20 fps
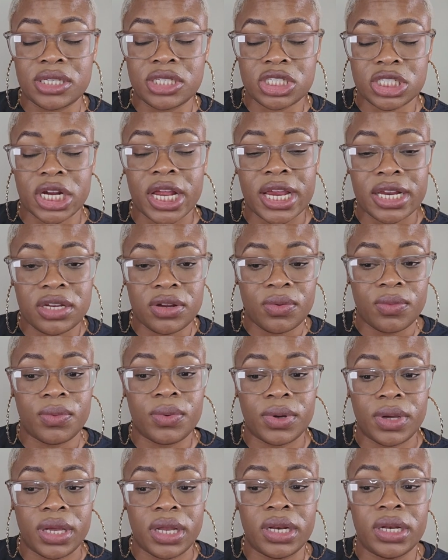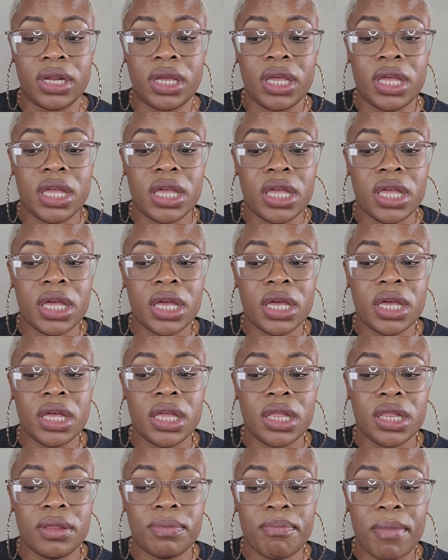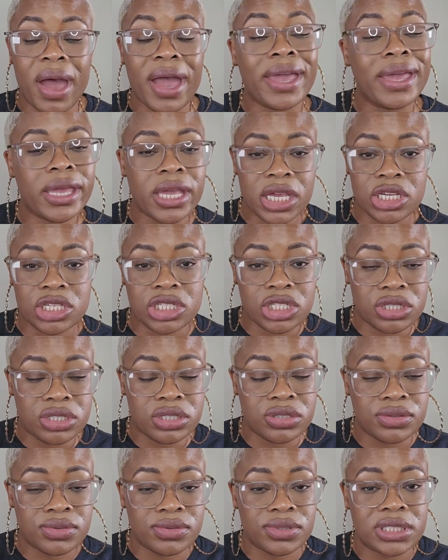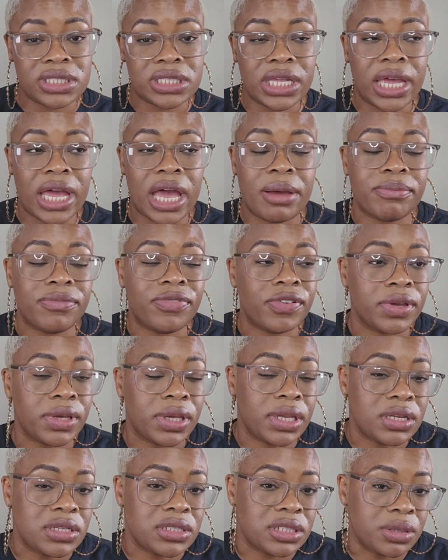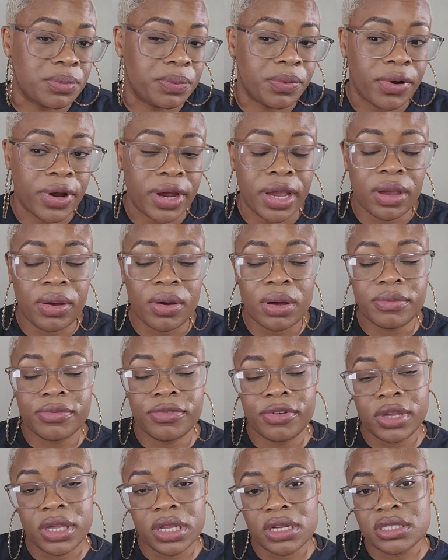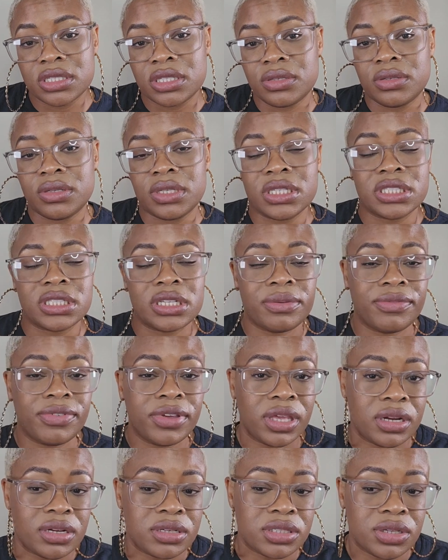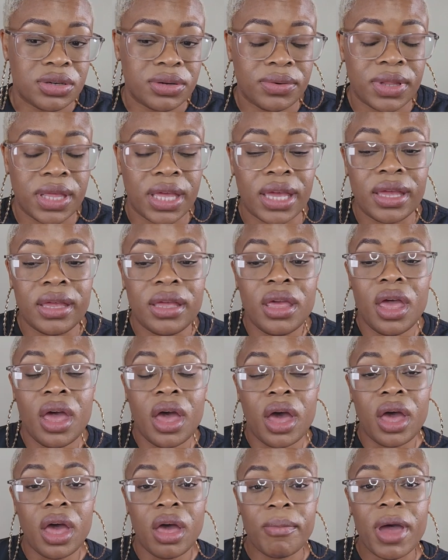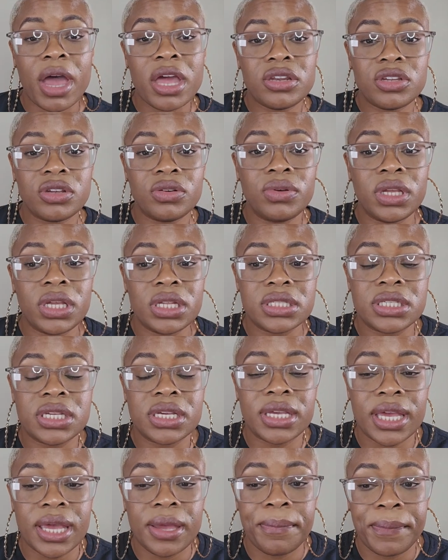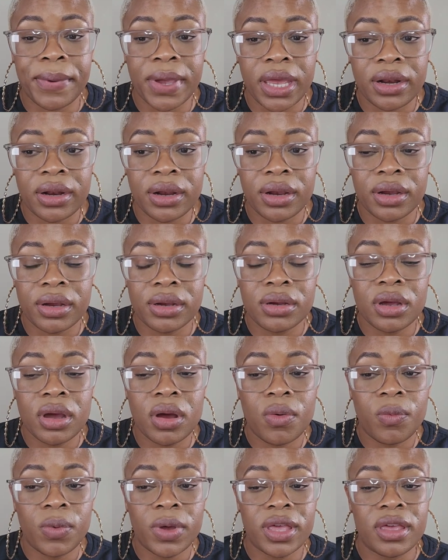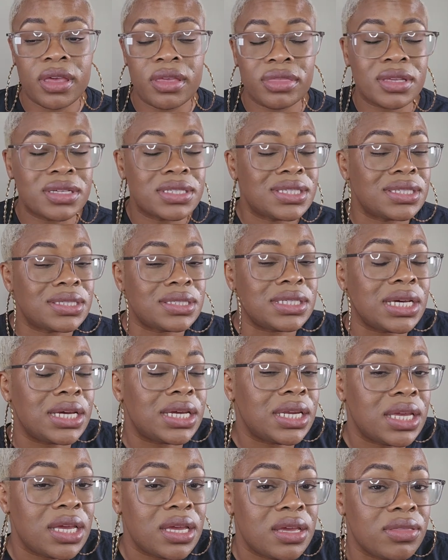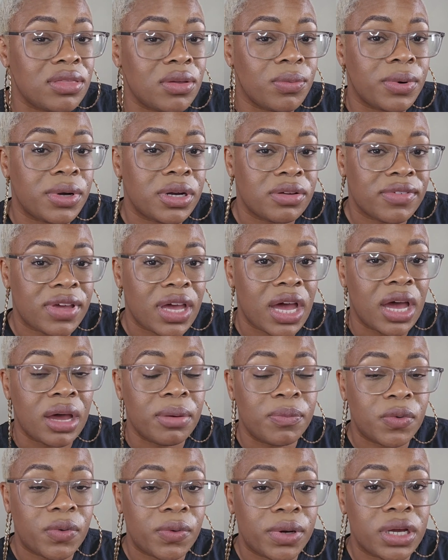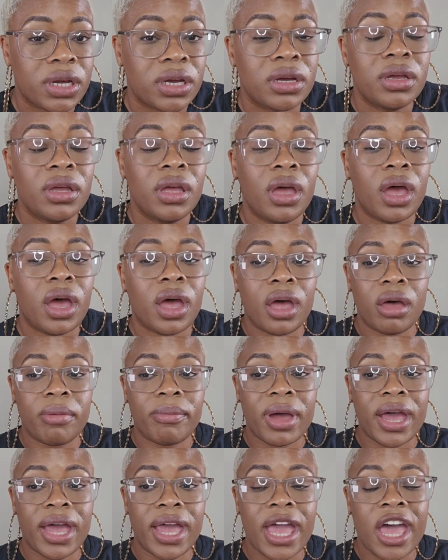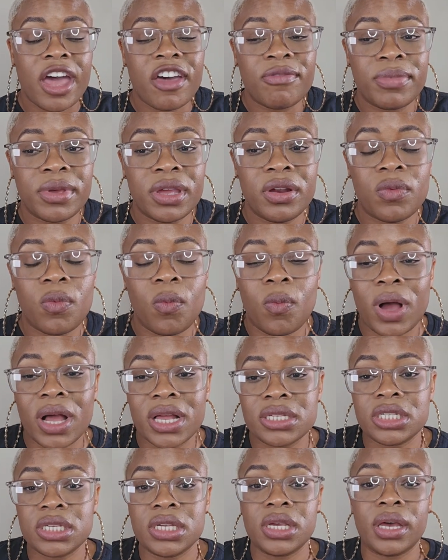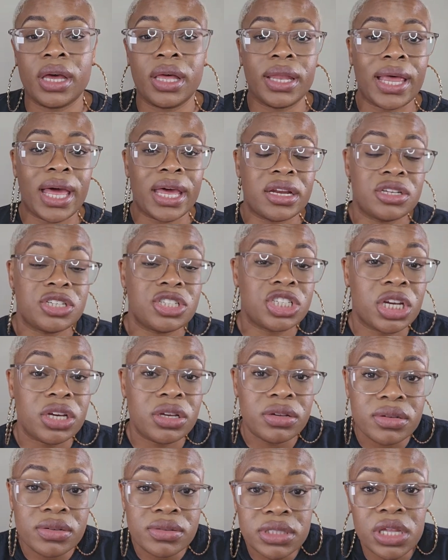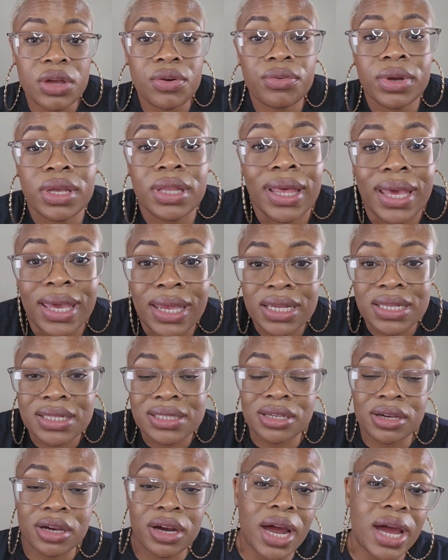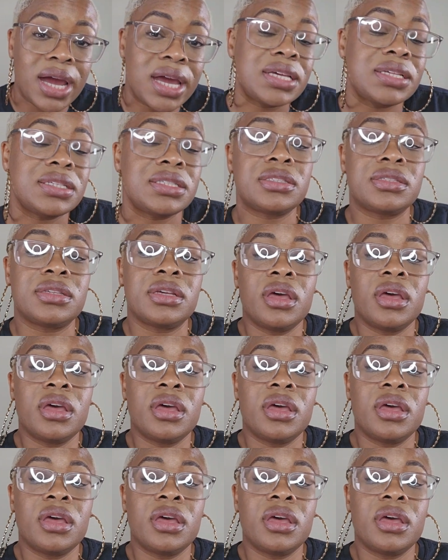distracted on my issues that I'm forgetting to pray or I'm forgetting to do this, I'm forgetting to do that. Um, I do need to get better with studying the Word of God more. Um, I have been watching a lot of shows related to Christ.